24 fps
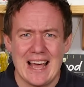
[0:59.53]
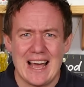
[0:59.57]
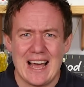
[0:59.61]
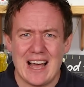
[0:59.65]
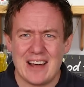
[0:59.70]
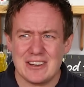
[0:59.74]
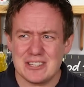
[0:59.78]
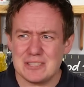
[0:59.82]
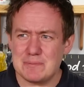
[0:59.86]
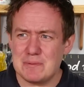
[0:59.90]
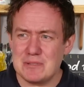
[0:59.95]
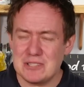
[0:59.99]

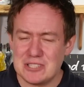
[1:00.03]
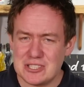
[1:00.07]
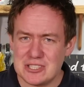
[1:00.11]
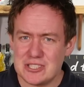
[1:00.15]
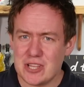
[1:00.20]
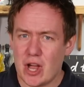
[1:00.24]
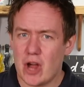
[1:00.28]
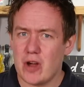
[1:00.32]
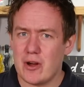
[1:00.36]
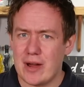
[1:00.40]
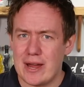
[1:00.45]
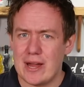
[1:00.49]
I've just been
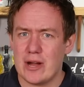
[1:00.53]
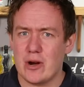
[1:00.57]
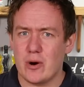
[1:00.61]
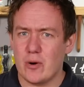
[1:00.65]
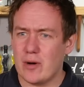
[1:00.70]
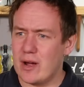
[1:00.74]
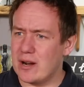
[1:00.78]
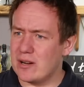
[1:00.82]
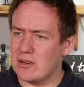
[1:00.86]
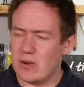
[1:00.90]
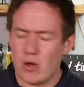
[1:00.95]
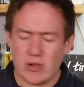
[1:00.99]
so ill
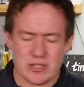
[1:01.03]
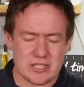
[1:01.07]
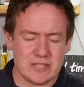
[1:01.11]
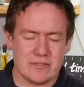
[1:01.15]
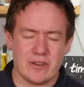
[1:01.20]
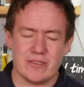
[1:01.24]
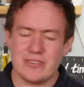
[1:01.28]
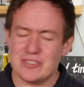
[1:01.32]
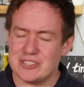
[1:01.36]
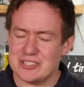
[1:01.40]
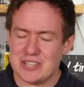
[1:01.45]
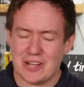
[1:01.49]
and lots of
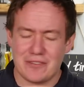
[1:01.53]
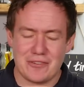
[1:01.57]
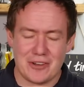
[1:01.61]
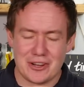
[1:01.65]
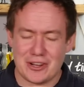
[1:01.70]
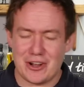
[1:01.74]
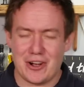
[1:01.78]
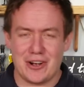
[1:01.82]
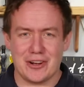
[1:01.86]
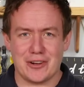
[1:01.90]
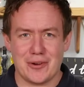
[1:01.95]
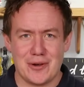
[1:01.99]
other stuff. I
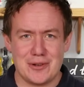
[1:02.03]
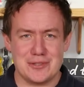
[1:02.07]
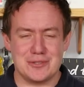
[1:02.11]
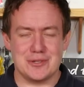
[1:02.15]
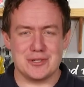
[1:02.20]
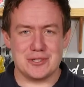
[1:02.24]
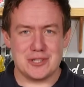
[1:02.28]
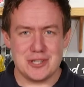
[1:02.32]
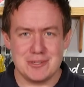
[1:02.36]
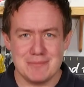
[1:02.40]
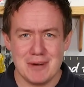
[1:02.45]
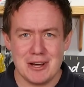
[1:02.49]
can't go into
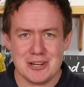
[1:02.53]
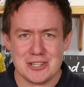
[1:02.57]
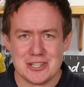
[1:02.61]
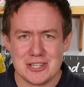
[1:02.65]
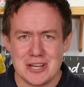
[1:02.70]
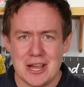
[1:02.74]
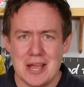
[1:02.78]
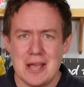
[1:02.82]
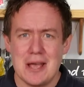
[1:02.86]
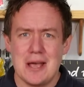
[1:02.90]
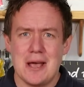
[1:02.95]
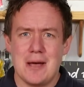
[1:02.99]
it too much.